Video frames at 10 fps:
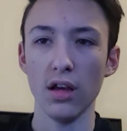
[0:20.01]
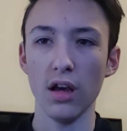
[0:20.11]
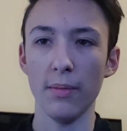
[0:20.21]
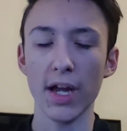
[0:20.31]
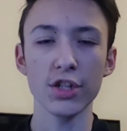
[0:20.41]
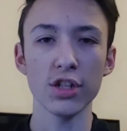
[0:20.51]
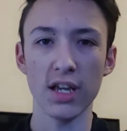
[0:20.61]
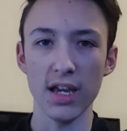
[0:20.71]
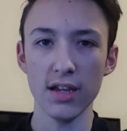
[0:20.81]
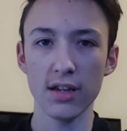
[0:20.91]
Imagine a
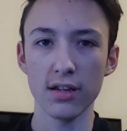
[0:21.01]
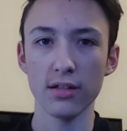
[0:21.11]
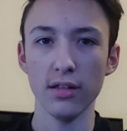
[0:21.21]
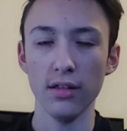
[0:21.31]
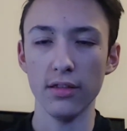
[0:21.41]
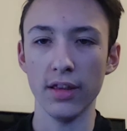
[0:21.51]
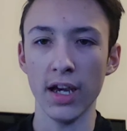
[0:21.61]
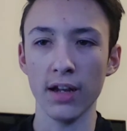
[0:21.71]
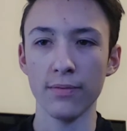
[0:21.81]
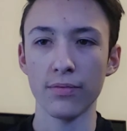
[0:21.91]
cake
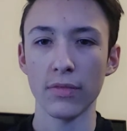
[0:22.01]
that